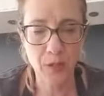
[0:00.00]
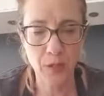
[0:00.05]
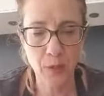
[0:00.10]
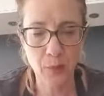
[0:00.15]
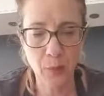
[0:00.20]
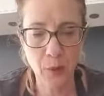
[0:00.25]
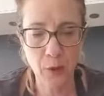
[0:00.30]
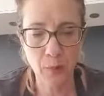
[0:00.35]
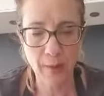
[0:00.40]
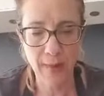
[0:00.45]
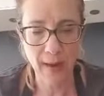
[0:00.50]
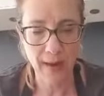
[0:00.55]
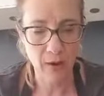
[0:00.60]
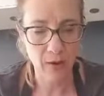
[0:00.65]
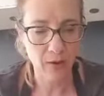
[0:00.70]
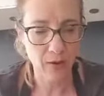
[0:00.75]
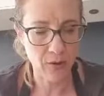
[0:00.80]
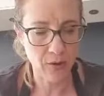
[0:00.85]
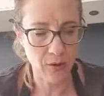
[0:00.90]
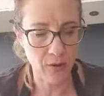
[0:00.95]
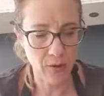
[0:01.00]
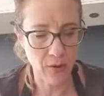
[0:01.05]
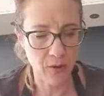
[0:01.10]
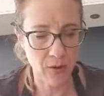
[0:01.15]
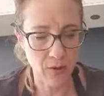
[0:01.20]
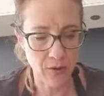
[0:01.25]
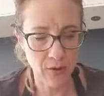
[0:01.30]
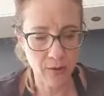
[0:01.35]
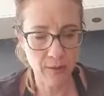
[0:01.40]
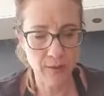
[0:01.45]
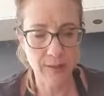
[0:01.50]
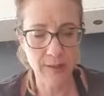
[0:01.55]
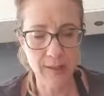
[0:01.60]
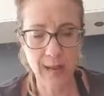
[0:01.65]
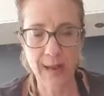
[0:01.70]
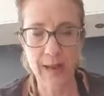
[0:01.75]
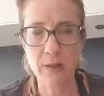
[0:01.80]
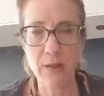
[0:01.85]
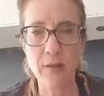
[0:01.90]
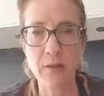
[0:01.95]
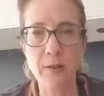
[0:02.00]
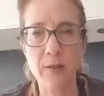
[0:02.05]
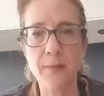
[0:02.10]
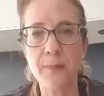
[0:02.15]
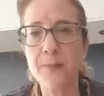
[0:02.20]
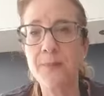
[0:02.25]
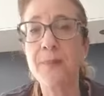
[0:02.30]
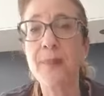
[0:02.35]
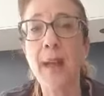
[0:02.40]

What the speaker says: just pop that on your scales,